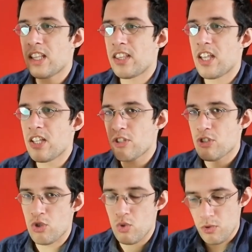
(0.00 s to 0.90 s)
this
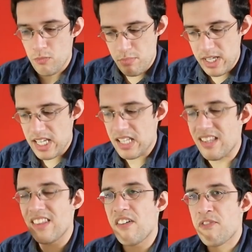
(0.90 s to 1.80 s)
should be
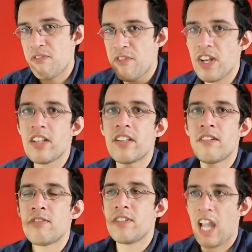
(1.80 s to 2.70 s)
the definitive